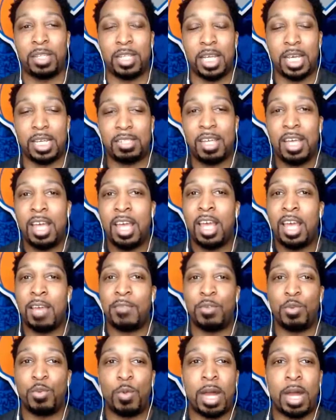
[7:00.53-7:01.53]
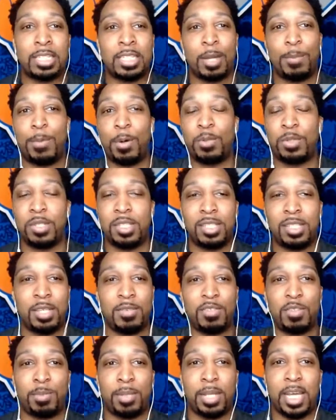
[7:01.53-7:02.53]
Knicks. If you watch how both these
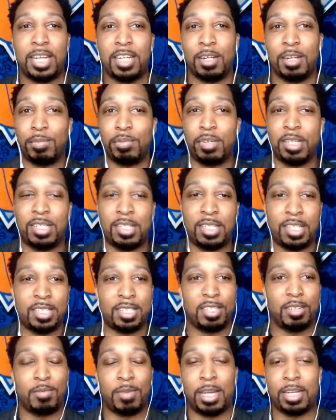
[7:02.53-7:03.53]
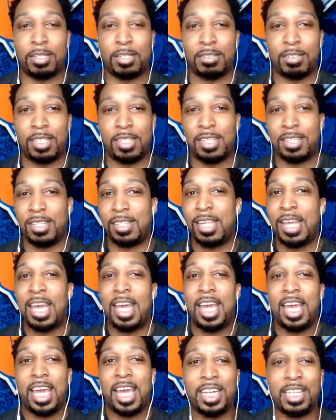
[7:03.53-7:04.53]
teams have played in the preseason, the regular season,
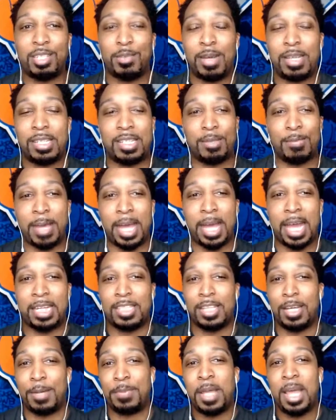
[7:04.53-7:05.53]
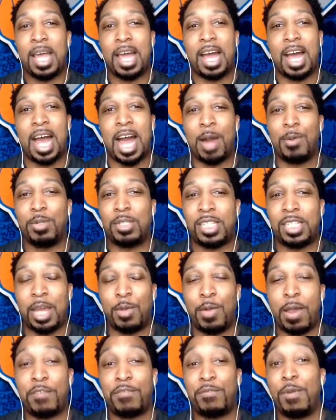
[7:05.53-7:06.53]
interesting matchup. I would stay
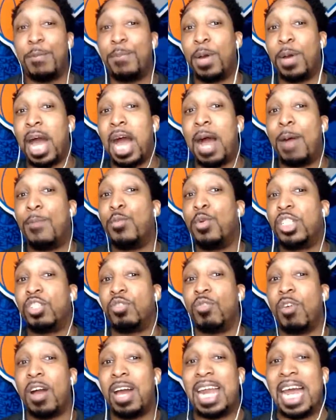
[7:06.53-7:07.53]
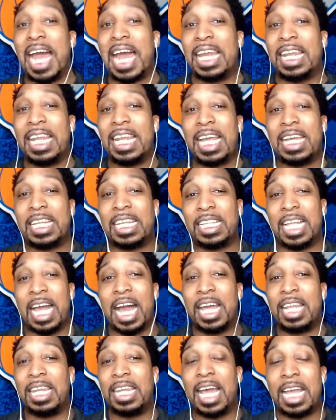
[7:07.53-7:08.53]
away from it, but I'm with Jarod. I like
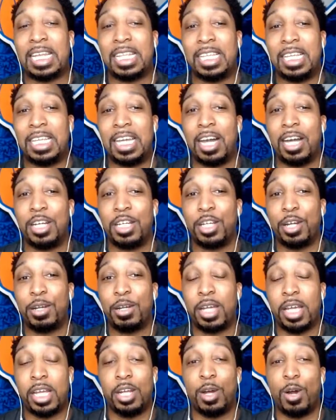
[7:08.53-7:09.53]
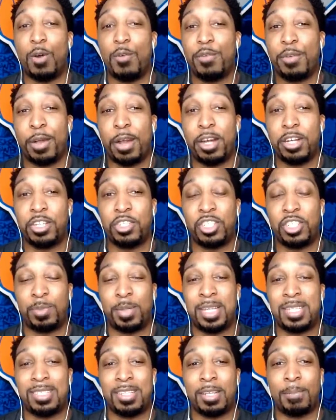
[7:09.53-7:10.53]
the under and the over-under just
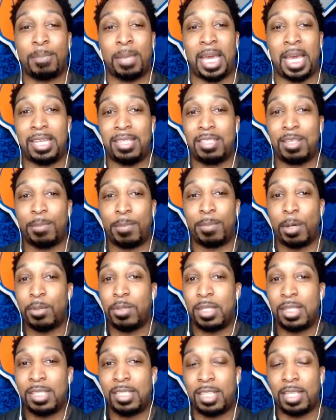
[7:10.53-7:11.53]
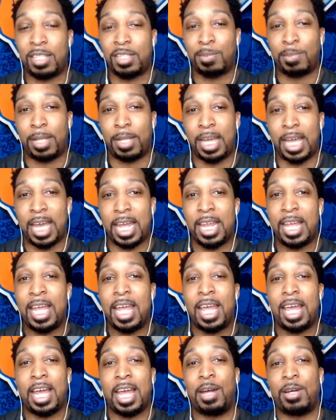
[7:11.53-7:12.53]
because of the pace that both of these teams play at
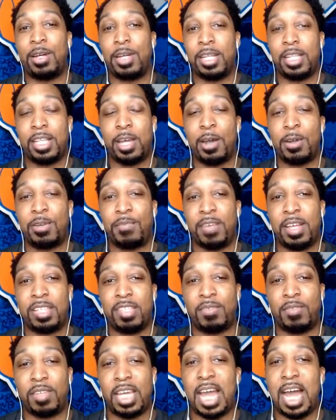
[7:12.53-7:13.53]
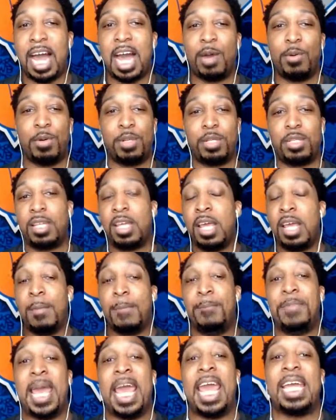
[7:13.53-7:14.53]
and how good they are defensively. I would
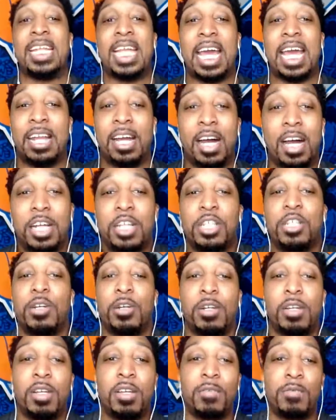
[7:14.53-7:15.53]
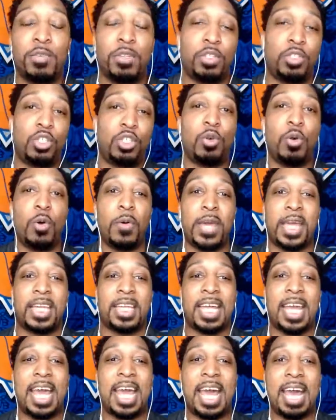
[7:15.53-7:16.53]
bang that under for the
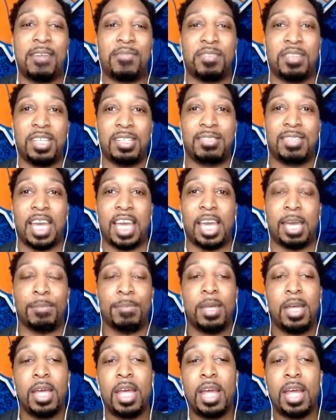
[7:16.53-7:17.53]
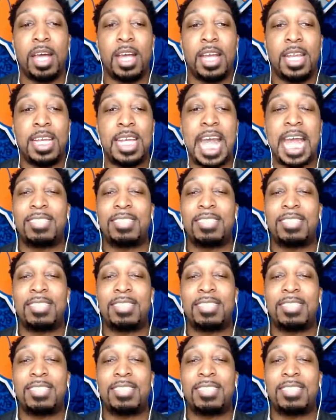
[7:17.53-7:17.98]
208.5 in this game. Next.